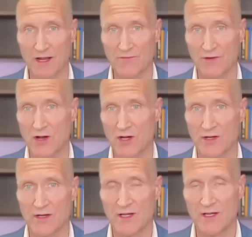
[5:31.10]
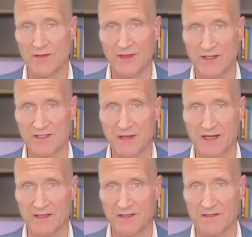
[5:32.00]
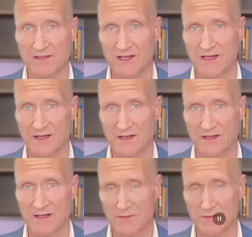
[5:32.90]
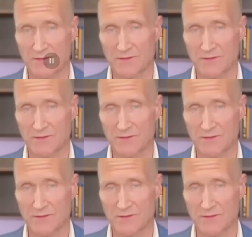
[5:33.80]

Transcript: around for longer than expected. And uh, so they're.